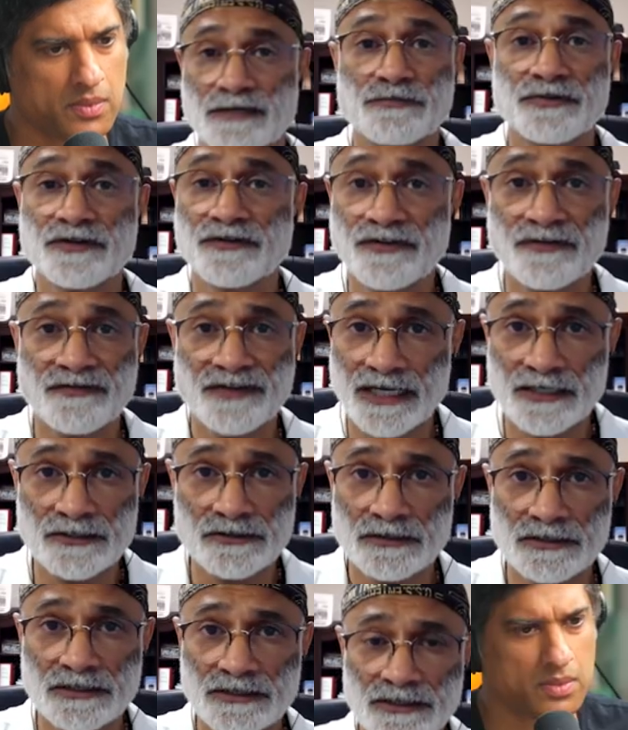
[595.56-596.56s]
peripheral
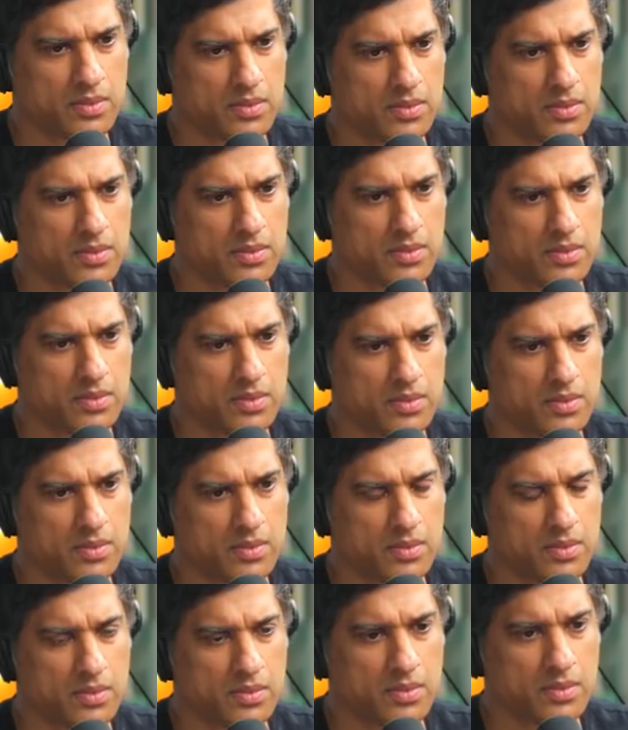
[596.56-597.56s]
vascular disease, and
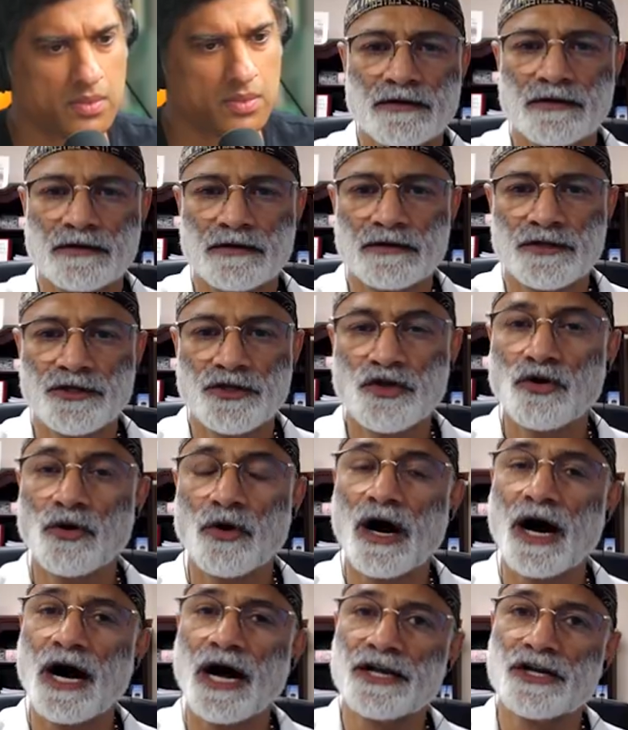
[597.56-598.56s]
cancers. You
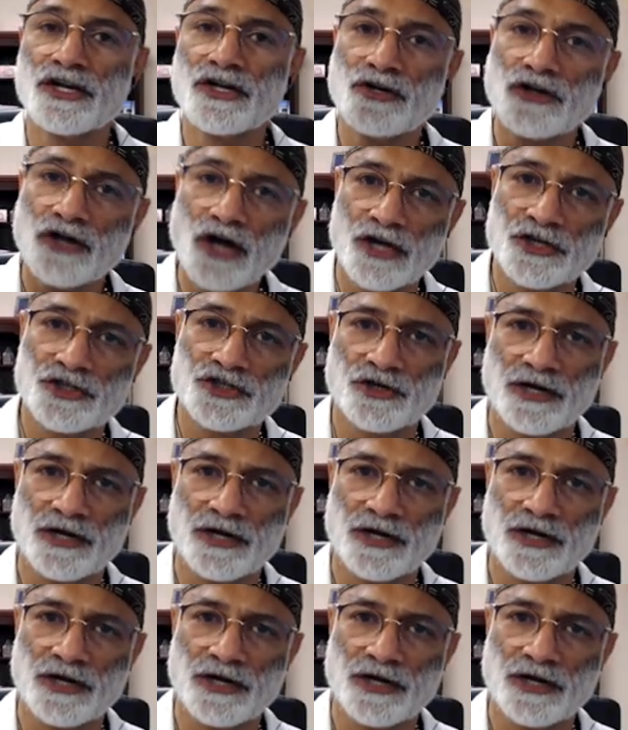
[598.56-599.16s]
are not your